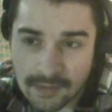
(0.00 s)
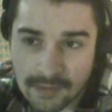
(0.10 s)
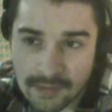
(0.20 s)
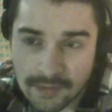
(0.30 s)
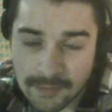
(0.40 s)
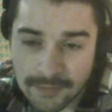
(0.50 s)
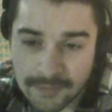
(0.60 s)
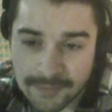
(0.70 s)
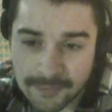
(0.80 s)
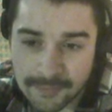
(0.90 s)
He built those
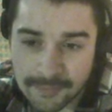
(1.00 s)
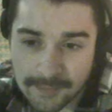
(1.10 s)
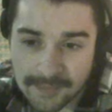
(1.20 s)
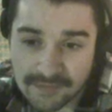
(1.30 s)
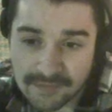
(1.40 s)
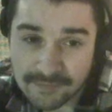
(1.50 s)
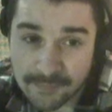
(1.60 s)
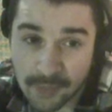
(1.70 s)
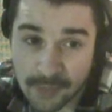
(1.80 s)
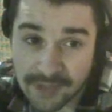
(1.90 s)
overlords at
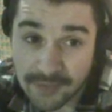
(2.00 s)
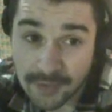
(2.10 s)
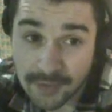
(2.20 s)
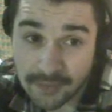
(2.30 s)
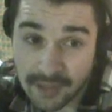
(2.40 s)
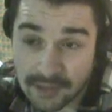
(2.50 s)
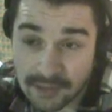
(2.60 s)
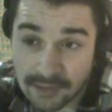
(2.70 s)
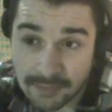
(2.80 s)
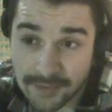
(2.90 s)
42 then. He didn't
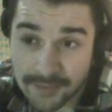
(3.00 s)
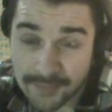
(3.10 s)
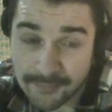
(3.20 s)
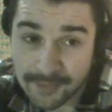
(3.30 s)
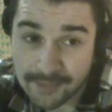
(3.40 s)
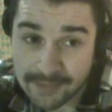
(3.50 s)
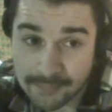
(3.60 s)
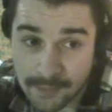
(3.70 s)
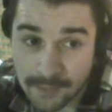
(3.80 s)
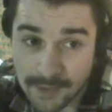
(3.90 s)
build them at
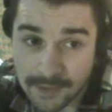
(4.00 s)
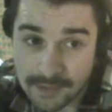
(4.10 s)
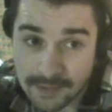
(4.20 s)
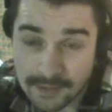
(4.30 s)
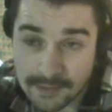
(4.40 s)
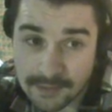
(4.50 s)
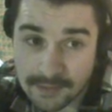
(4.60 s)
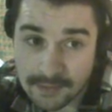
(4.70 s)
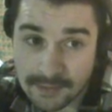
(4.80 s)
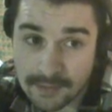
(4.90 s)
44.
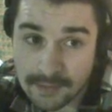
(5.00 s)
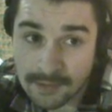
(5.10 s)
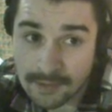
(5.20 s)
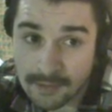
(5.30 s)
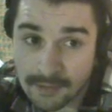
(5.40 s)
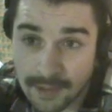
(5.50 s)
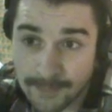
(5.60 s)
Right?